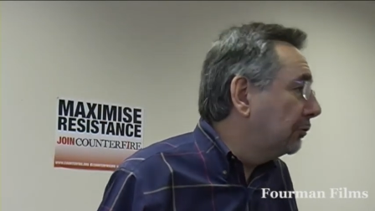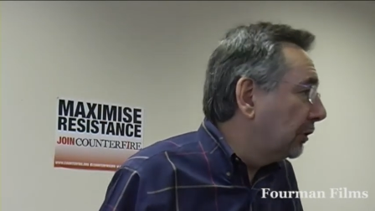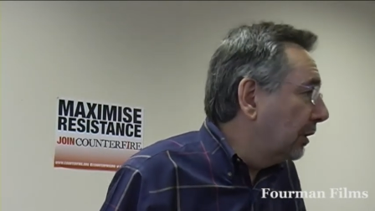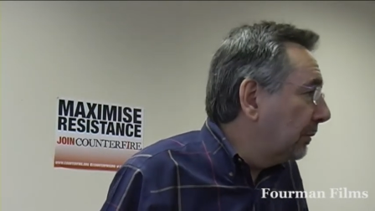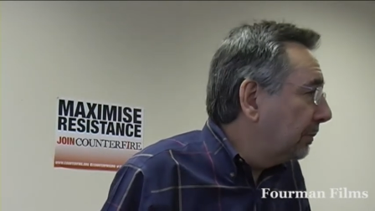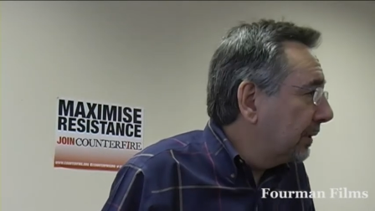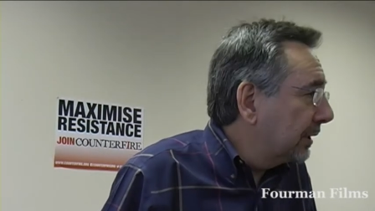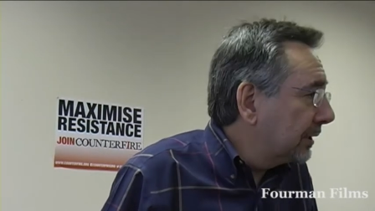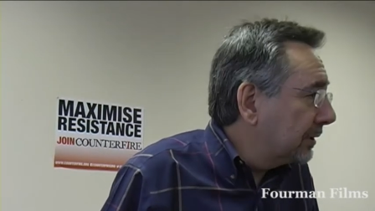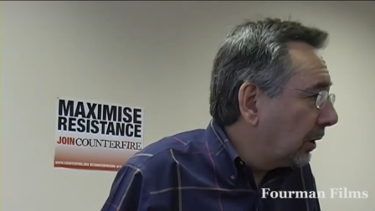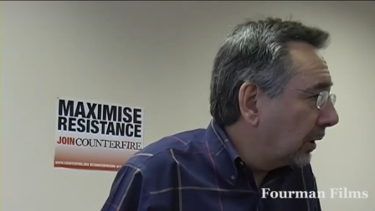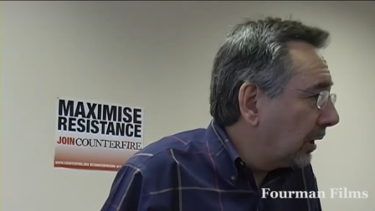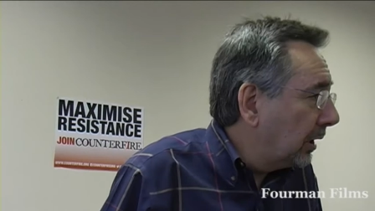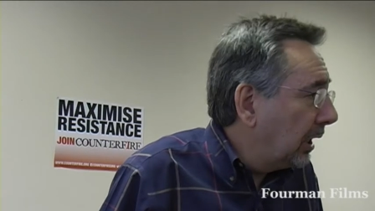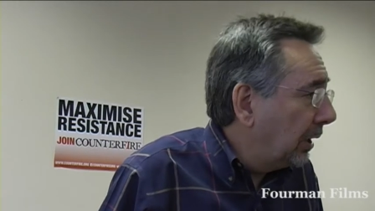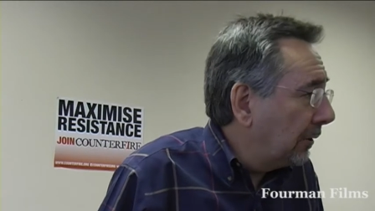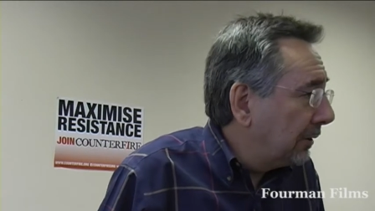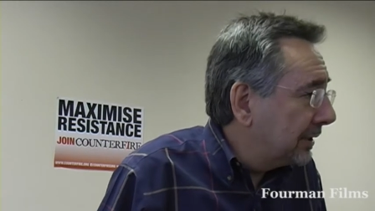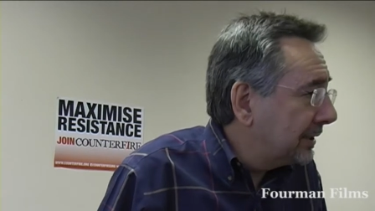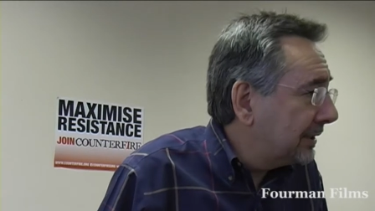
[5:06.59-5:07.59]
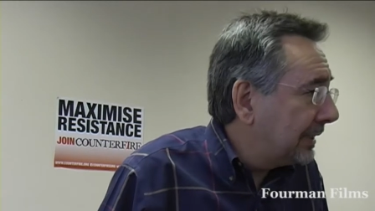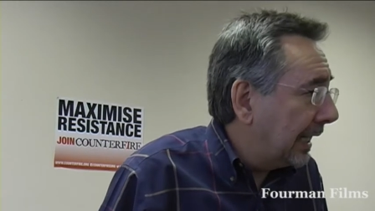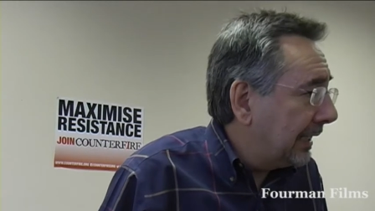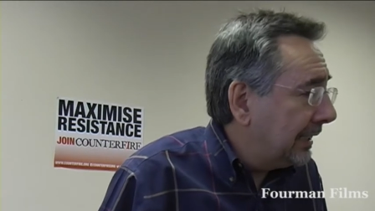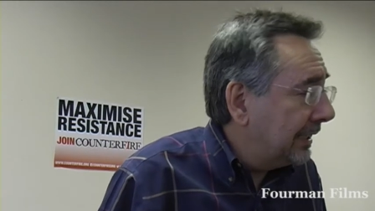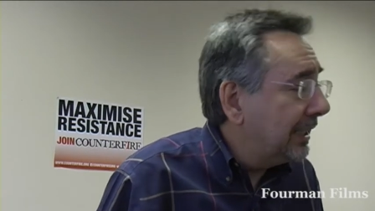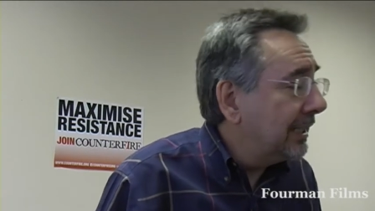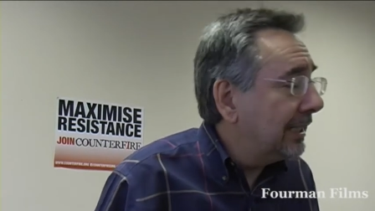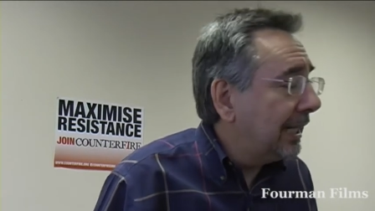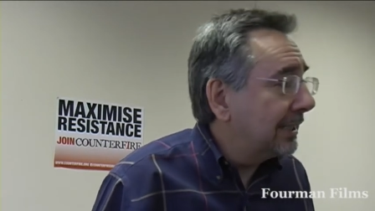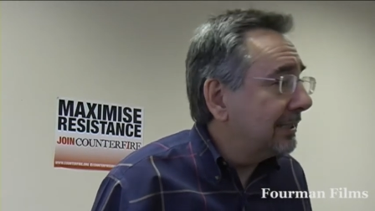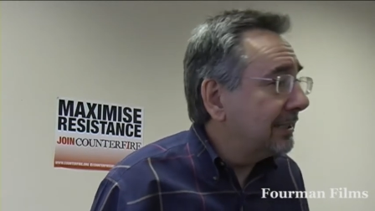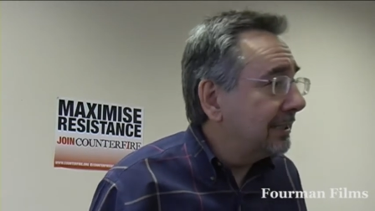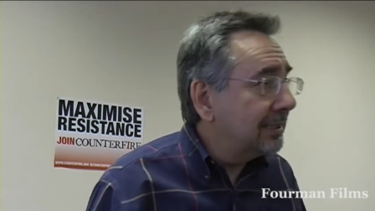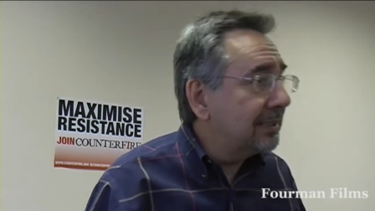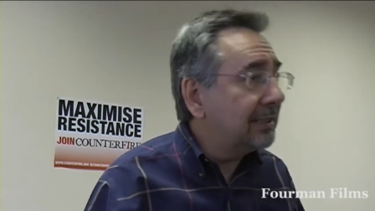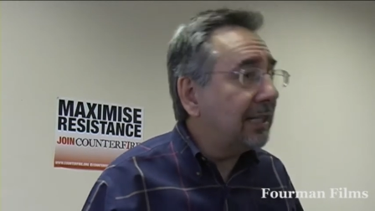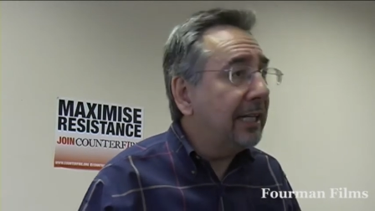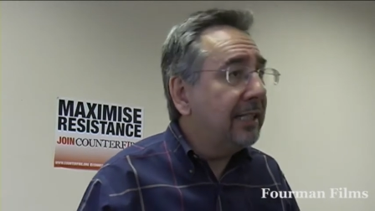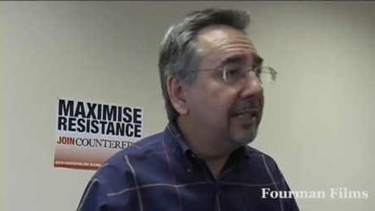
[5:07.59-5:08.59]
group that's got a lower standing, and that's
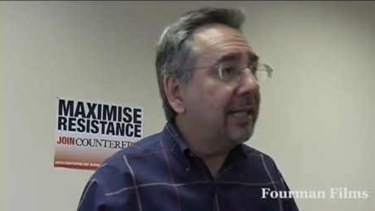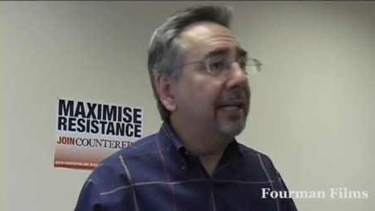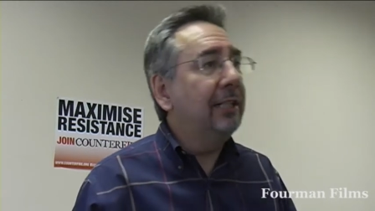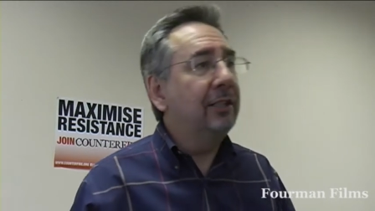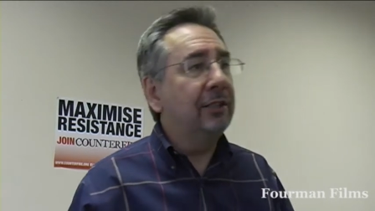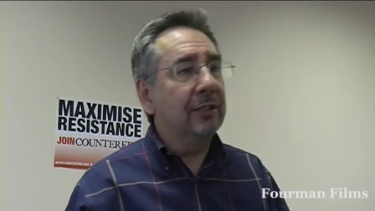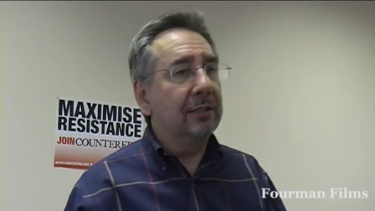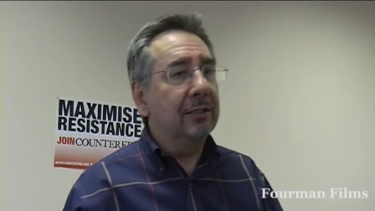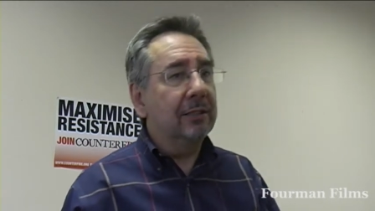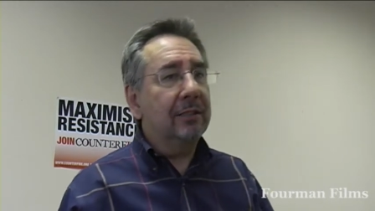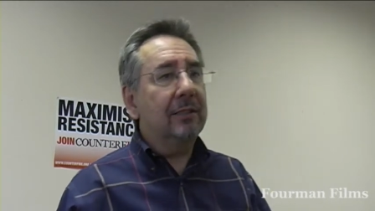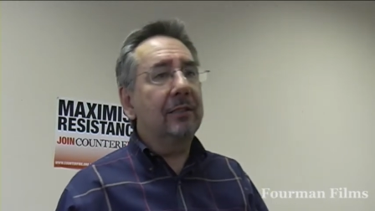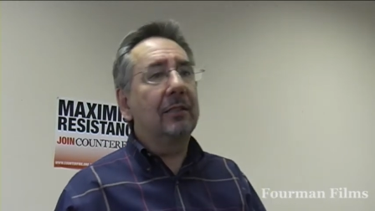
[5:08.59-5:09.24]
estate agents.